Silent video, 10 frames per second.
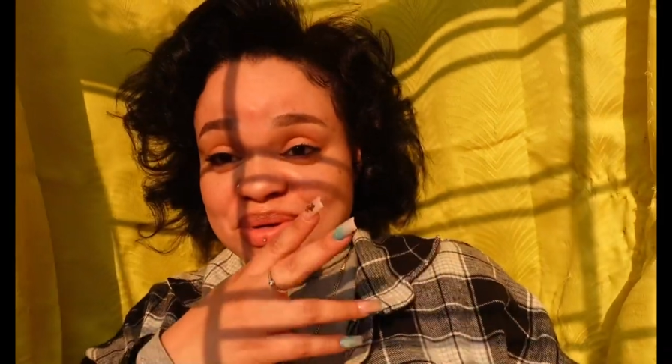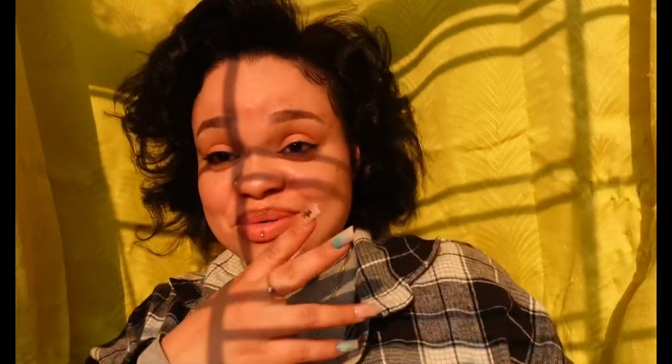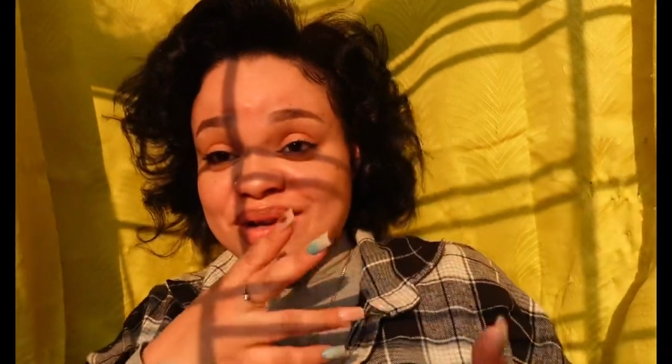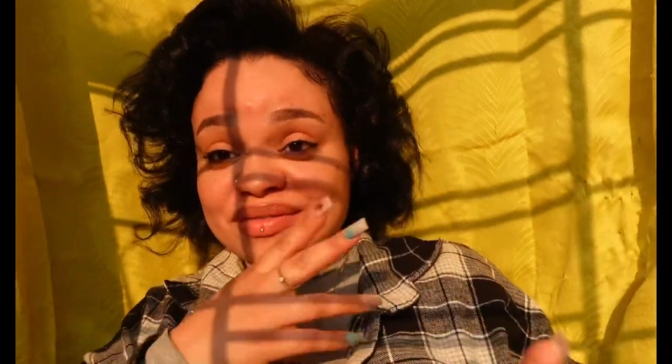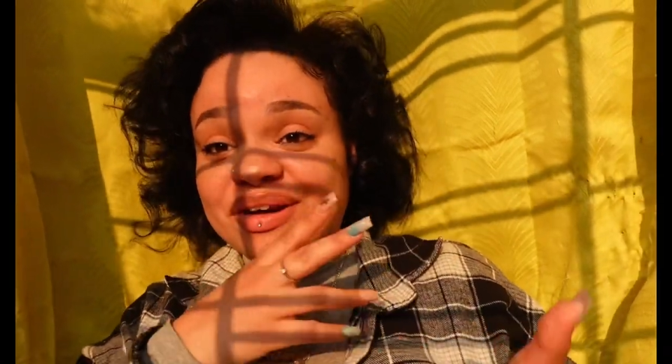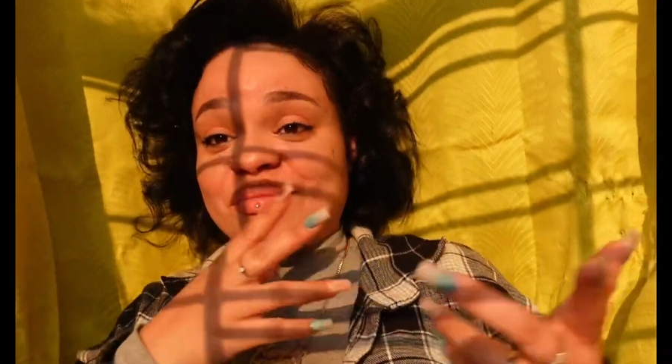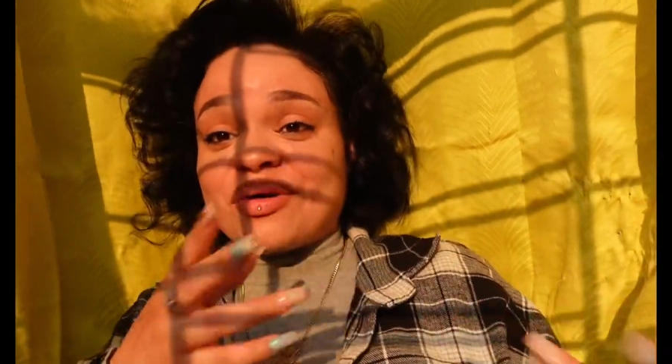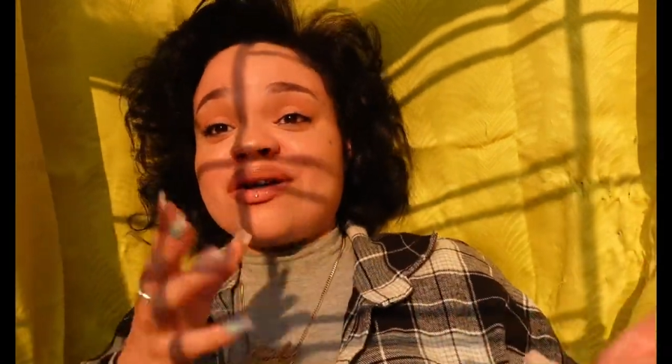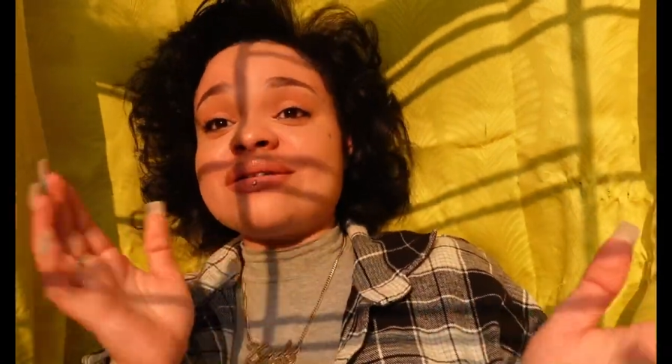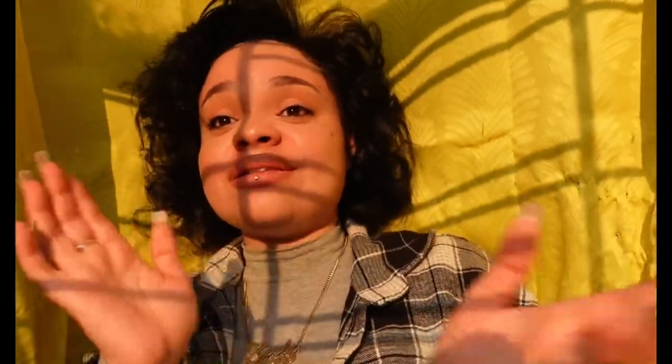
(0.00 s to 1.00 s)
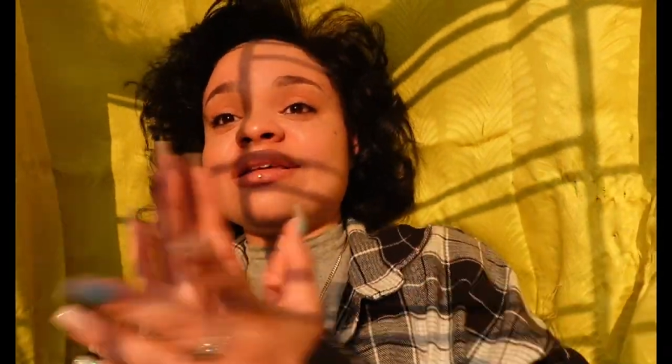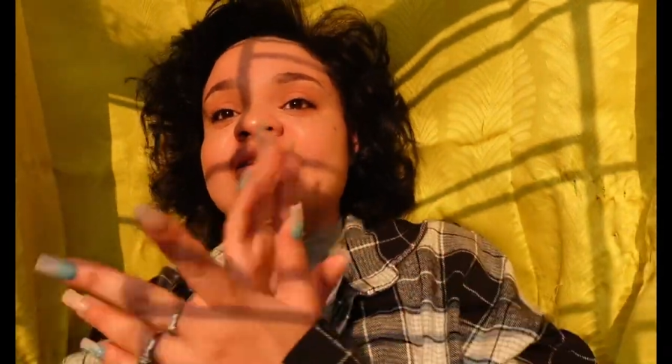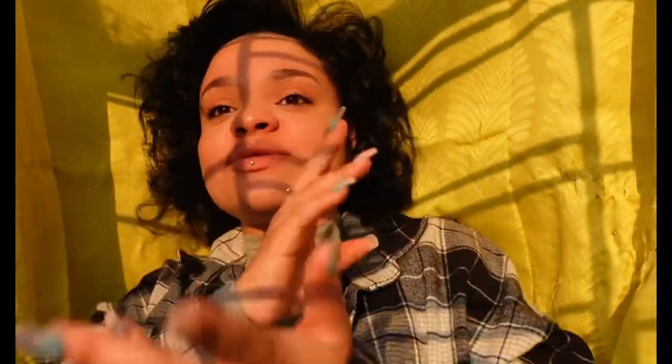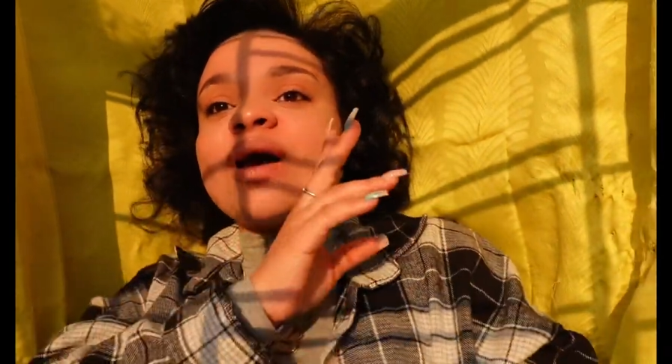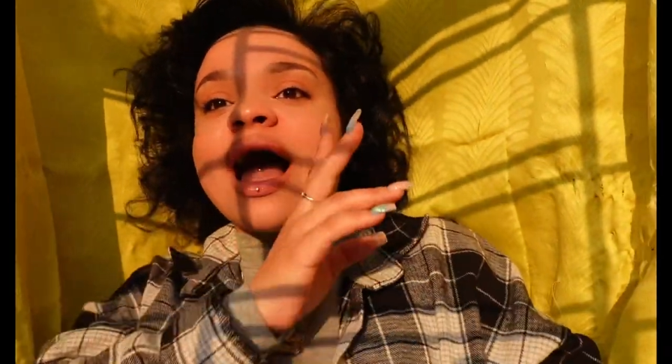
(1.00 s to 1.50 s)
when you live in a Bronx. This
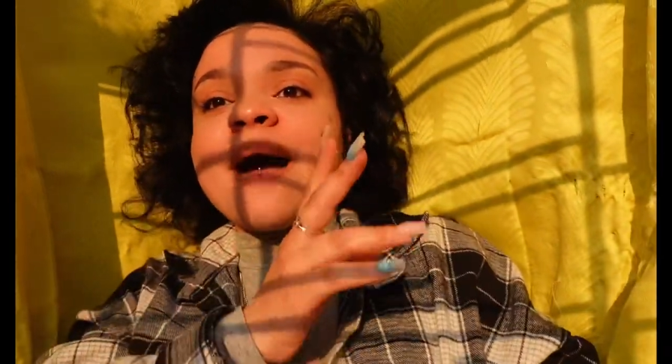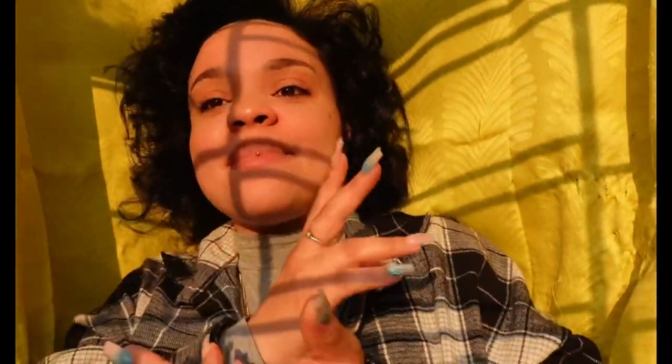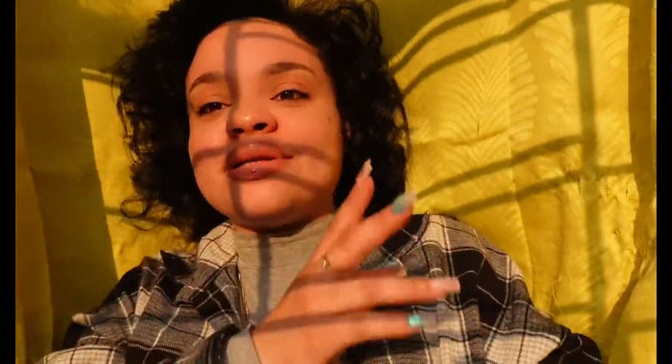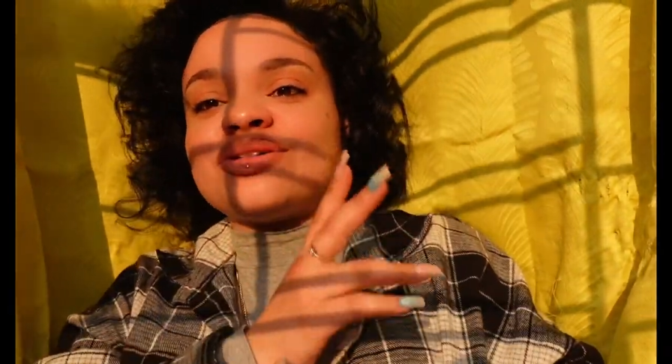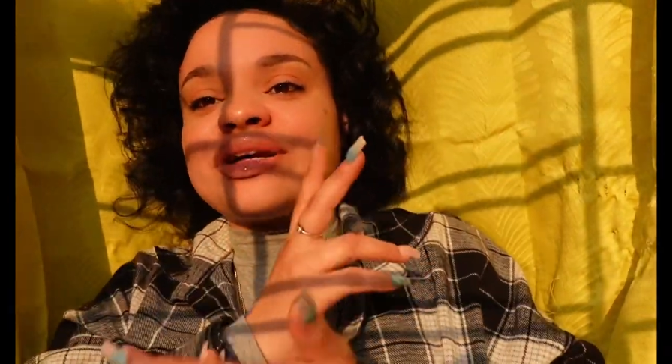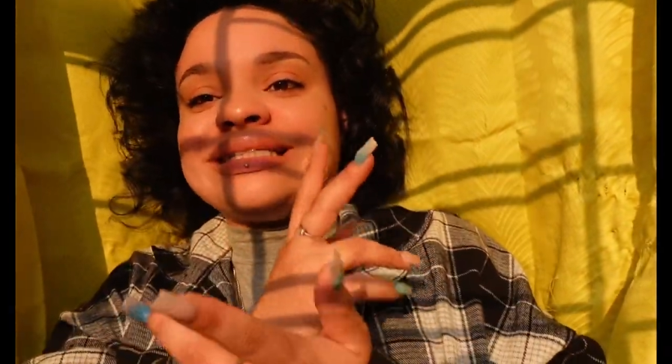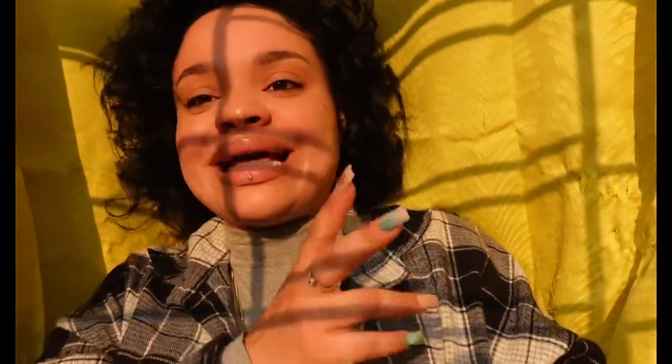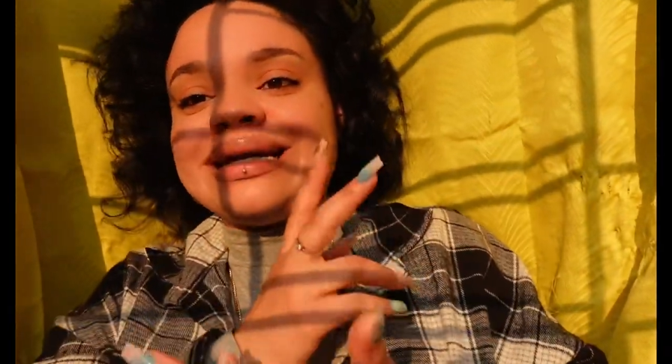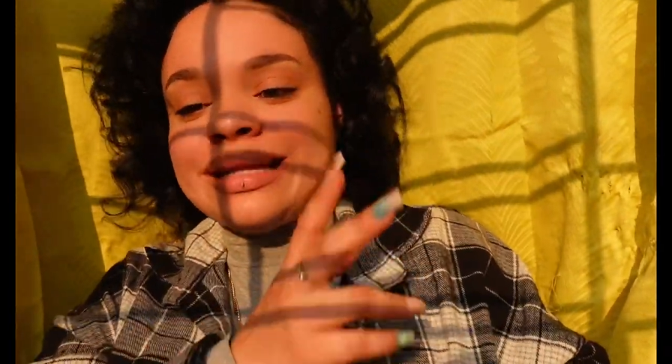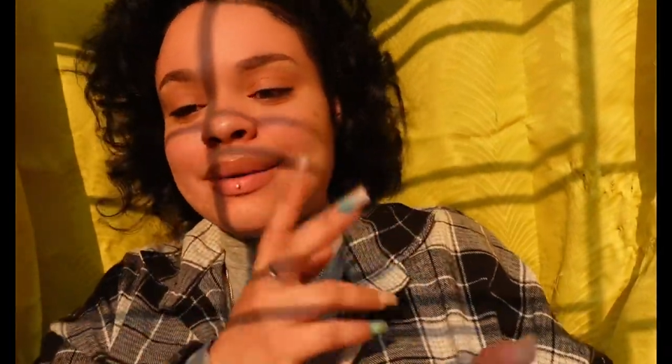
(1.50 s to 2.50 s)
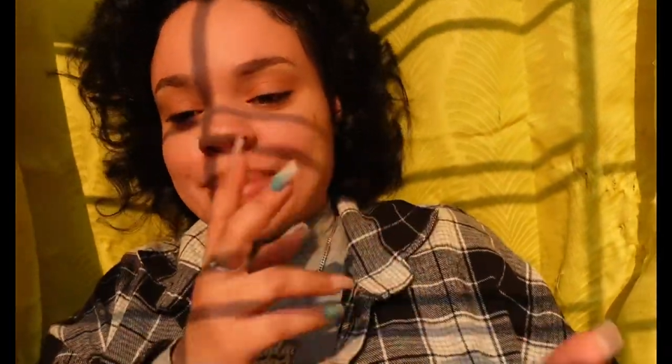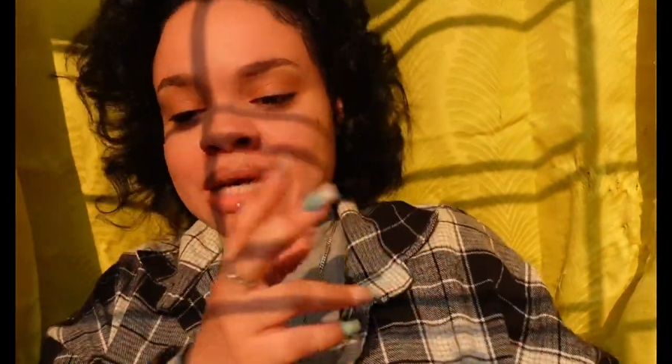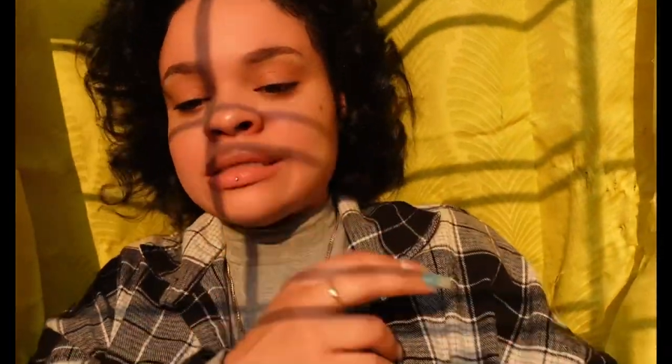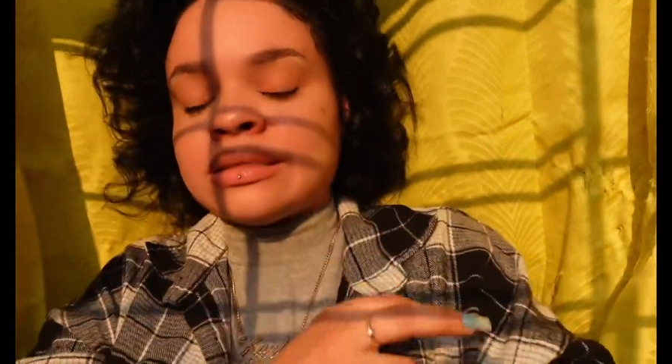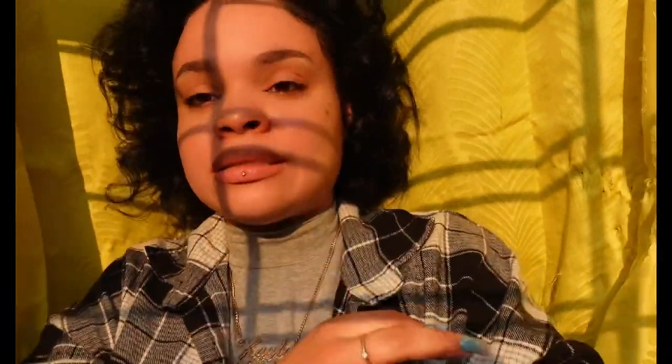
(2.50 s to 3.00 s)
is what happens on a day-to-day
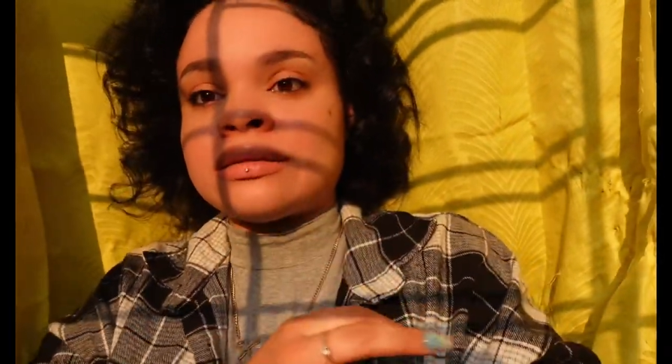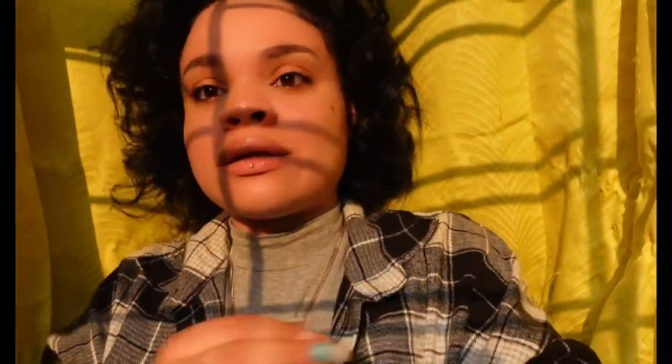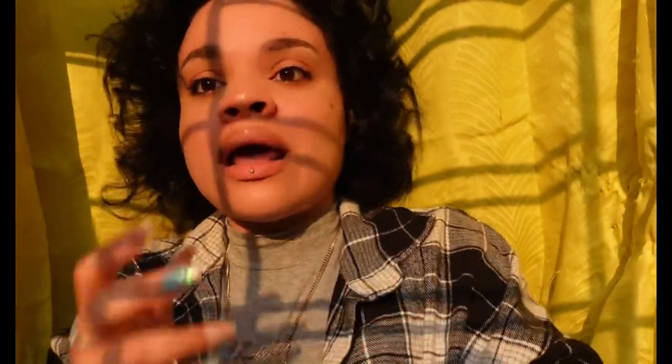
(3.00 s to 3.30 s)
basis.